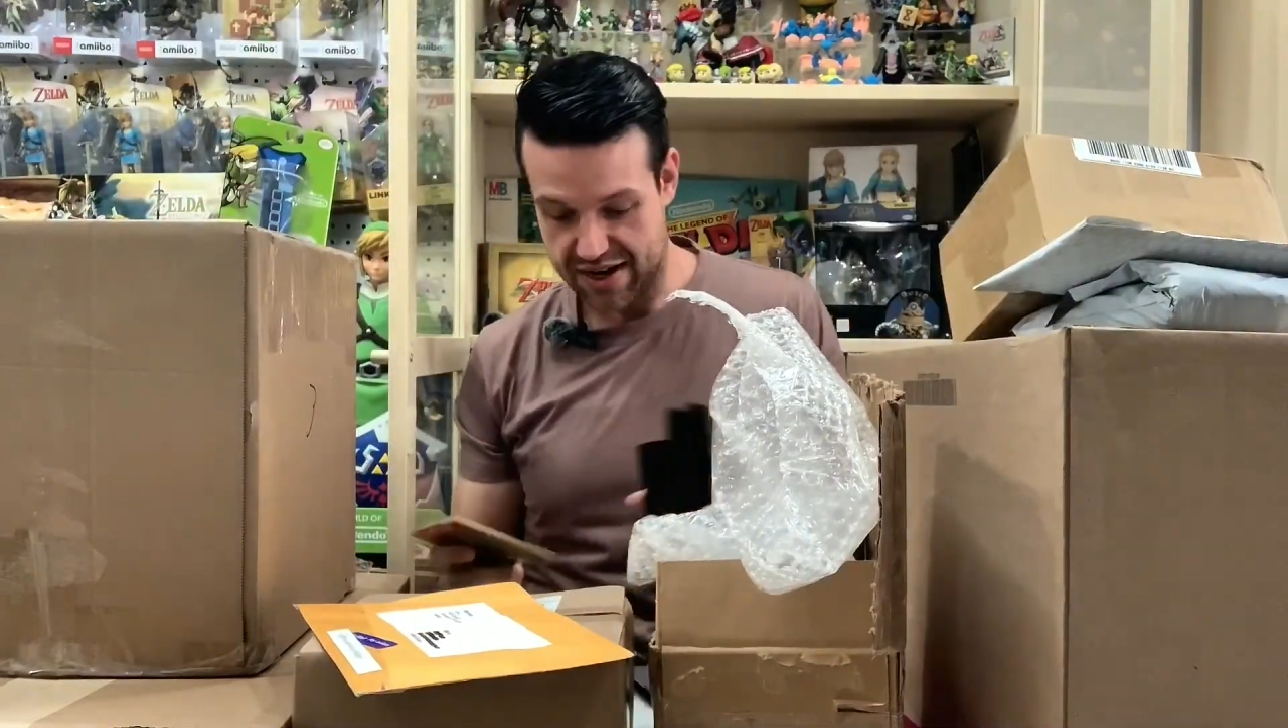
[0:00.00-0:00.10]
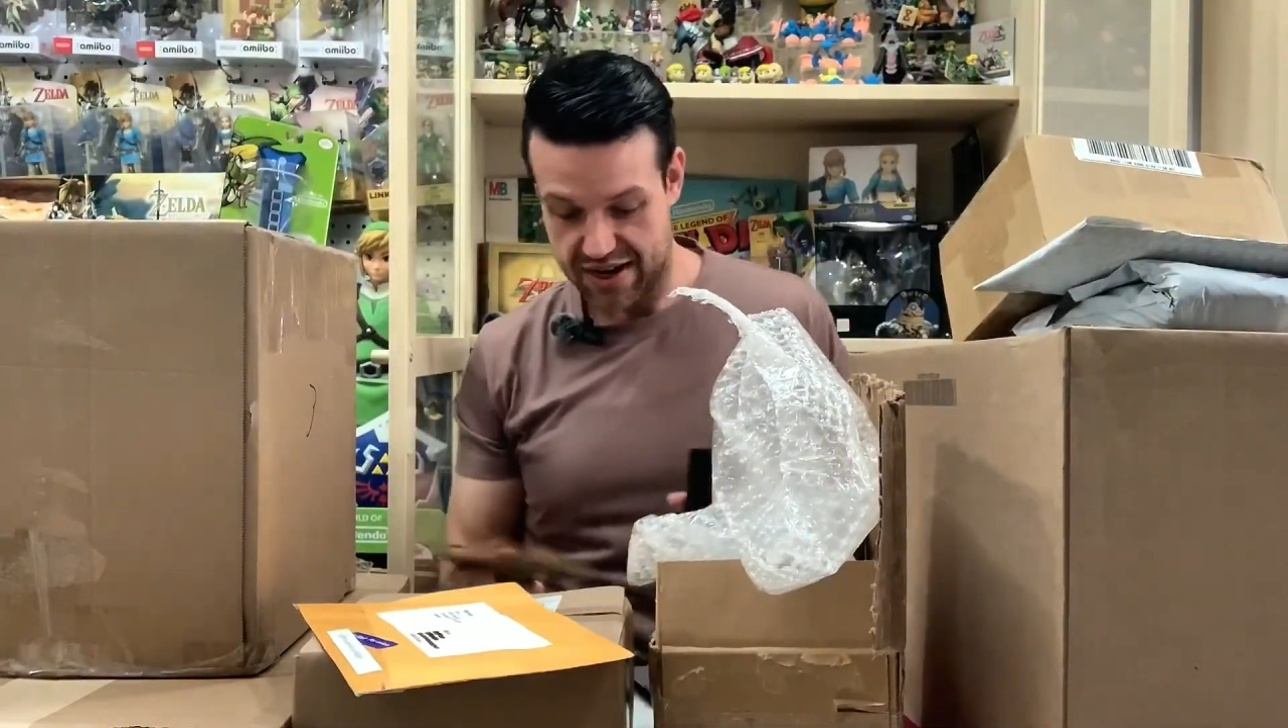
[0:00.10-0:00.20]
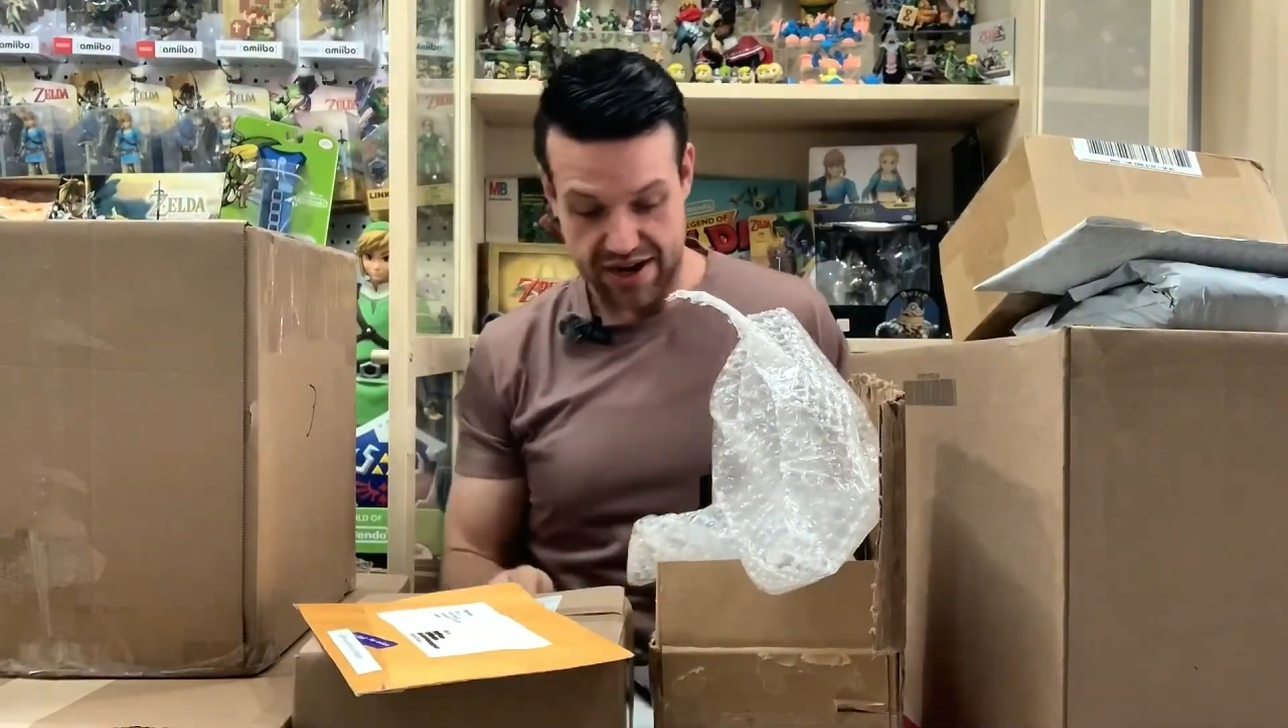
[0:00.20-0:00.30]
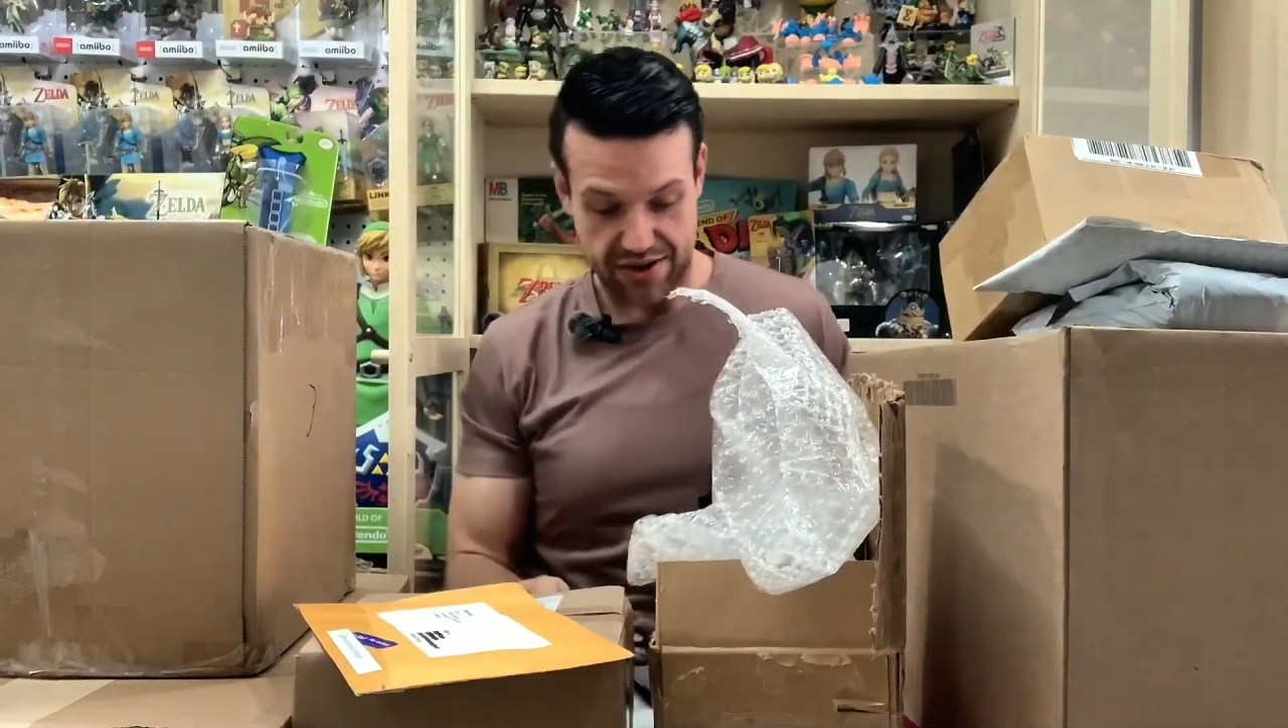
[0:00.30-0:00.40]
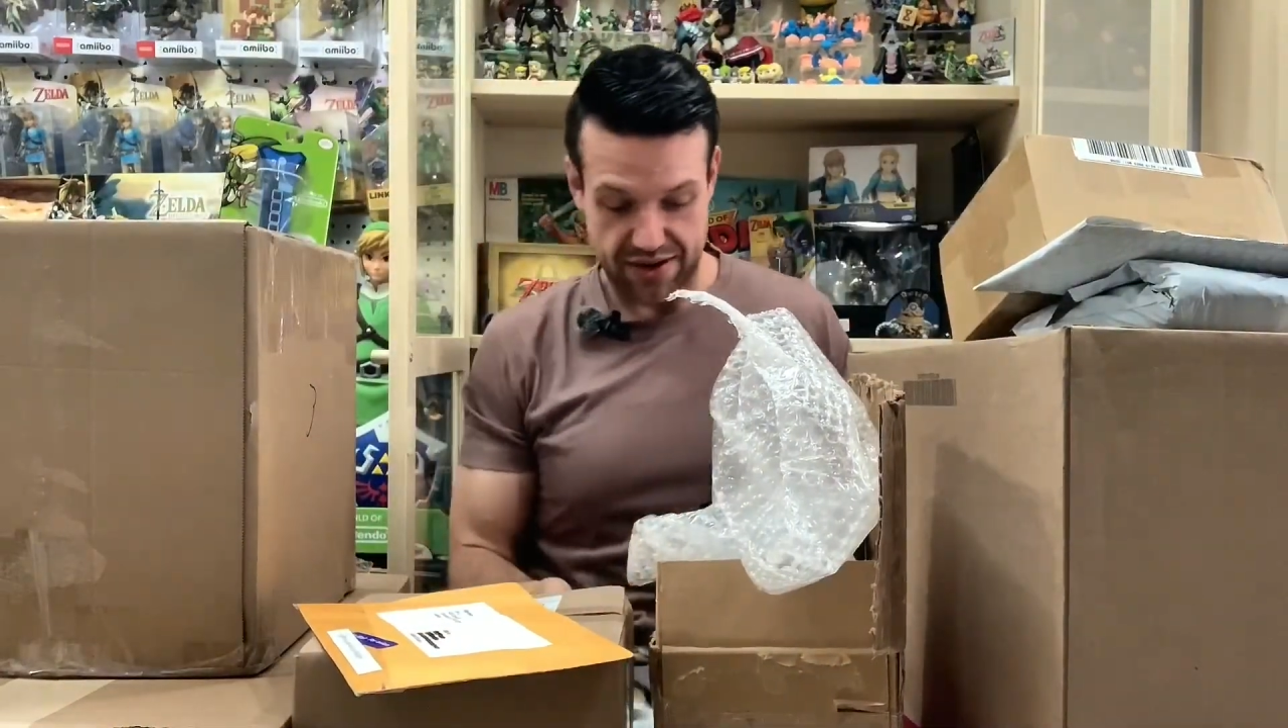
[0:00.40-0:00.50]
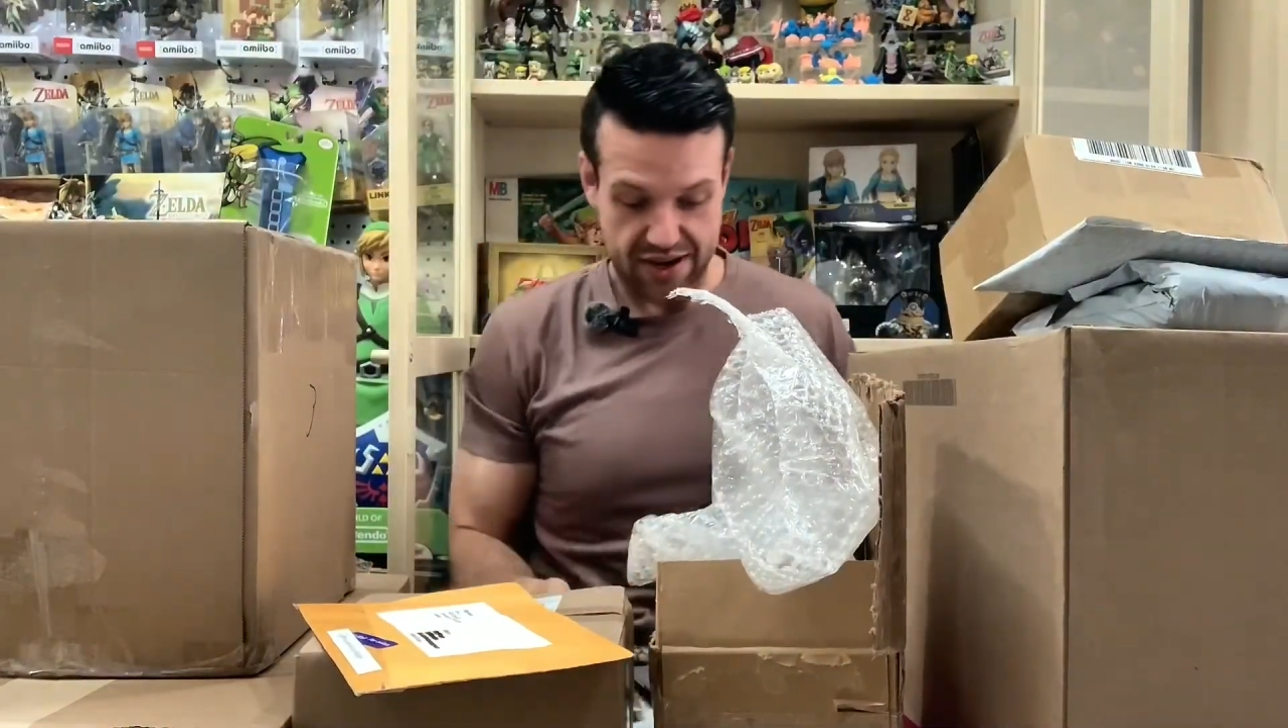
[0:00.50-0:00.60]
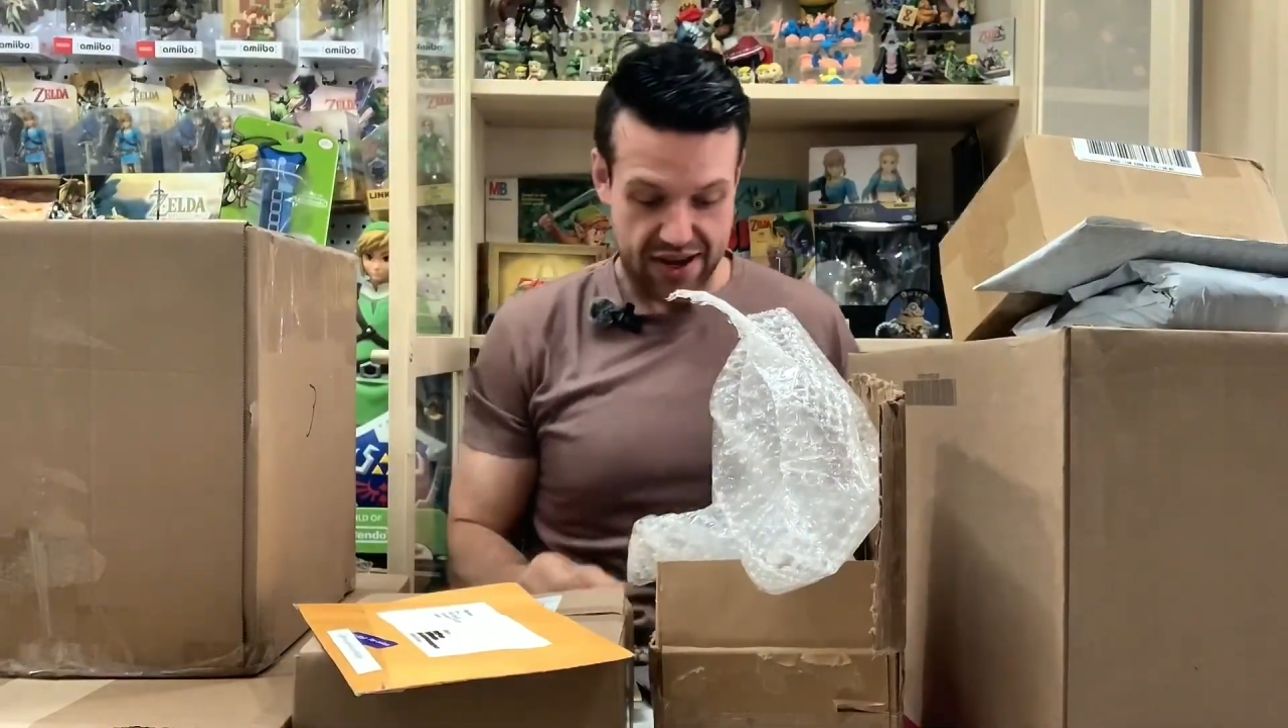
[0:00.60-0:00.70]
Now,